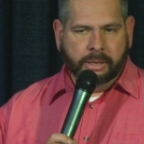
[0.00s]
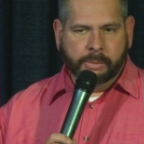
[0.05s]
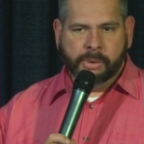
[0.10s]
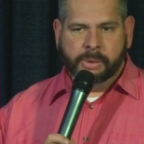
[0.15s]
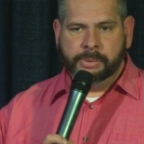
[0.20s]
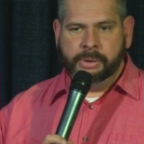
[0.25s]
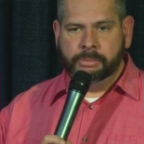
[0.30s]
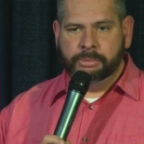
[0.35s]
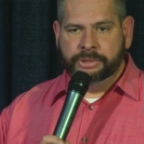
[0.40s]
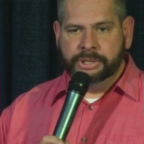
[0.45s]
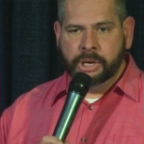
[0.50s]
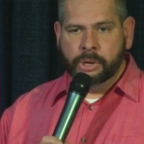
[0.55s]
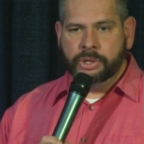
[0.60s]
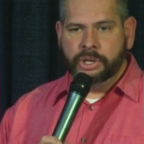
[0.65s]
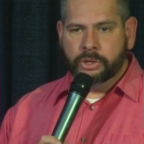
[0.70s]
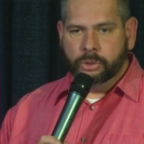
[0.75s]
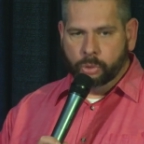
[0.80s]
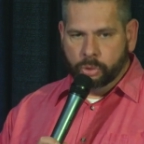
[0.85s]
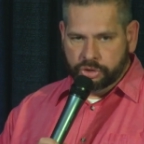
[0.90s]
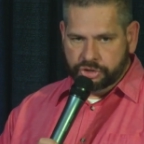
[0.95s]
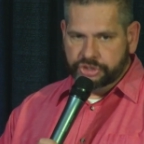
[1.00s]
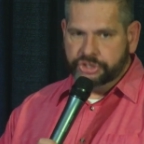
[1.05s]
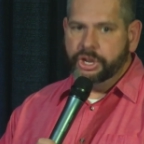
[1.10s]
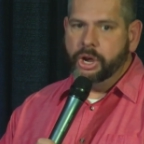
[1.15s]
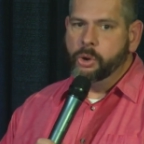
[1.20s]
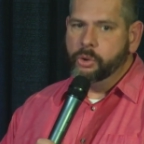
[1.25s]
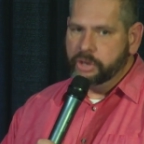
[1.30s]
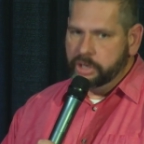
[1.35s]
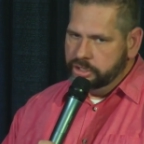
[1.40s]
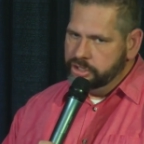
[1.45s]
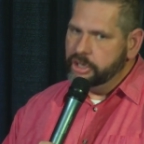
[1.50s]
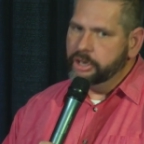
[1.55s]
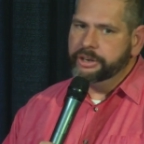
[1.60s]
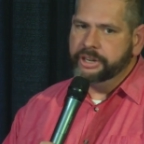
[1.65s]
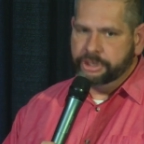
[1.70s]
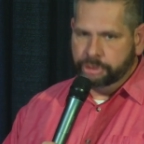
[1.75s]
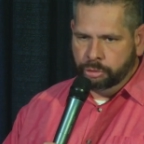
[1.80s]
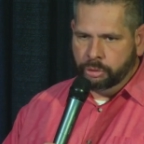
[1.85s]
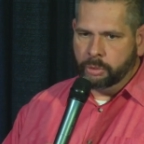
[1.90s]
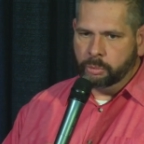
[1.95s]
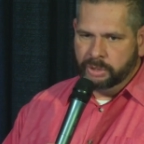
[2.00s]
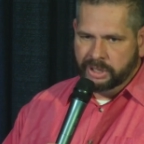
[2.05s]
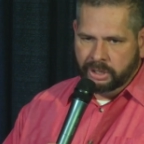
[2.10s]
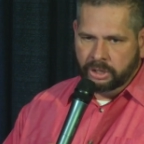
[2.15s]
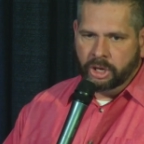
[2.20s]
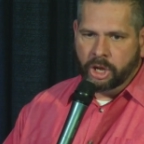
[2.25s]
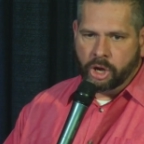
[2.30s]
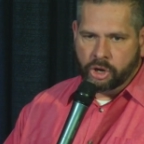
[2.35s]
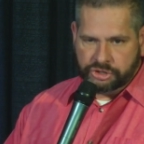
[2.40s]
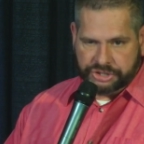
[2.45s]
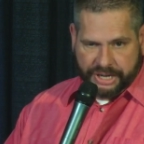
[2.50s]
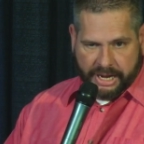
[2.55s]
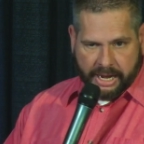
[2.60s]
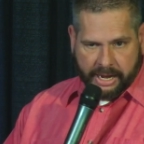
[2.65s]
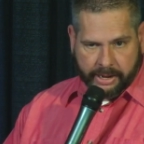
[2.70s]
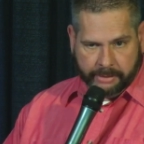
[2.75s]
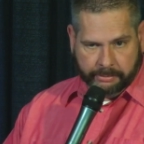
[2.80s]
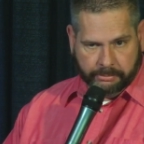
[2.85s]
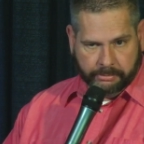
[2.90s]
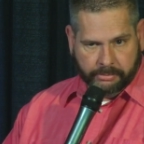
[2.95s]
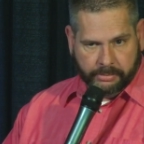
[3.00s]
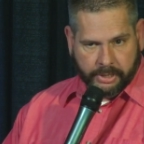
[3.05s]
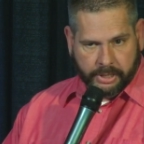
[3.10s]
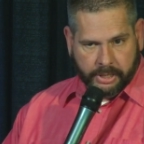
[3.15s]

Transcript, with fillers: How many people know that or so can turn into a real long time?